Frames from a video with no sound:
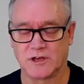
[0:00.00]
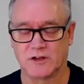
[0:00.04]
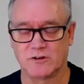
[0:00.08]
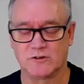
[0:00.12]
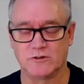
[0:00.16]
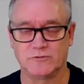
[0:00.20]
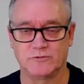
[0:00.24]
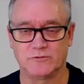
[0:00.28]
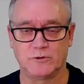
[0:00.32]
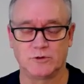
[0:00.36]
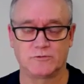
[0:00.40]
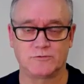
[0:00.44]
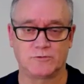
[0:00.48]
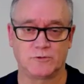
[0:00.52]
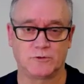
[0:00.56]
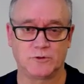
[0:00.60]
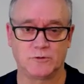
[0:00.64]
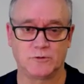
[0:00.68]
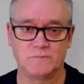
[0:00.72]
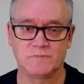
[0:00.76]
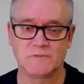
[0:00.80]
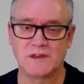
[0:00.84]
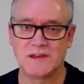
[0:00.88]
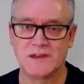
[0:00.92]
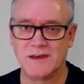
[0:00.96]
I'll review it for
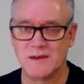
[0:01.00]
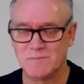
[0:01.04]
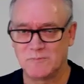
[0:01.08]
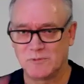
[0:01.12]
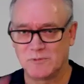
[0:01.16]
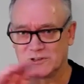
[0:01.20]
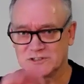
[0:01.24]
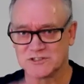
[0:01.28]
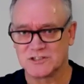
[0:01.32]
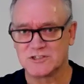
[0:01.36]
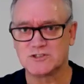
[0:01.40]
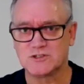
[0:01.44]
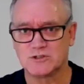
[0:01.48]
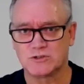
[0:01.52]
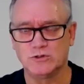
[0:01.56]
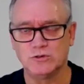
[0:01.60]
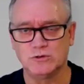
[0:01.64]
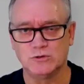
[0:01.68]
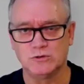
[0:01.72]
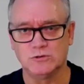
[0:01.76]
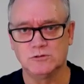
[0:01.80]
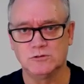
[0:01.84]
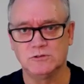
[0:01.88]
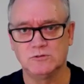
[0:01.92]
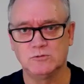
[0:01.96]
you, because this
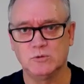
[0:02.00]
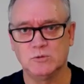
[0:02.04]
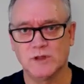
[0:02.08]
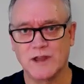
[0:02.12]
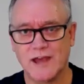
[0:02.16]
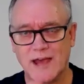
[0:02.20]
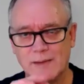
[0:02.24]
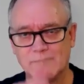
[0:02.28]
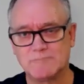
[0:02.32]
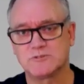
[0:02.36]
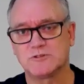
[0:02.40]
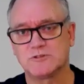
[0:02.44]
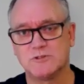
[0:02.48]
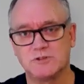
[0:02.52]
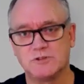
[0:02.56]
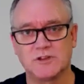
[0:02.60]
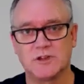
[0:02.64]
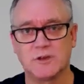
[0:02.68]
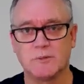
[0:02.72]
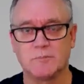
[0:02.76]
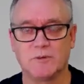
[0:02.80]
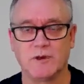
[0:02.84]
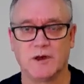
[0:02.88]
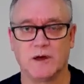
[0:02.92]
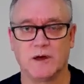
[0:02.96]
tool will
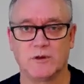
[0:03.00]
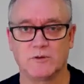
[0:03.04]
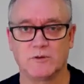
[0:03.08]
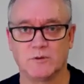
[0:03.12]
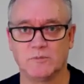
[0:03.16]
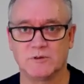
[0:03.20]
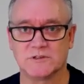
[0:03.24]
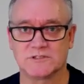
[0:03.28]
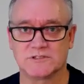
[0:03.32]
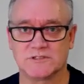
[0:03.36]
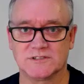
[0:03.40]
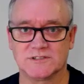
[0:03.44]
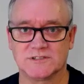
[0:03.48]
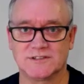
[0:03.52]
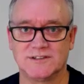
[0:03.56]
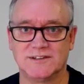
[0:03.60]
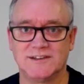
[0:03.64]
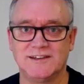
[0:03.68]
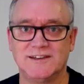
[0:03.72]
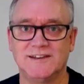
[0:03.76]
absolutely empower your business.